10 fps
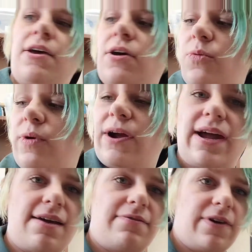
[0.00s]

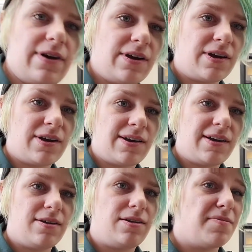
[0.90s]
wherever
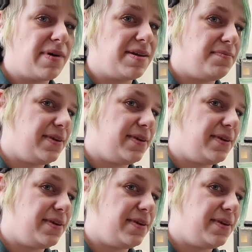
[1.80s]
it might be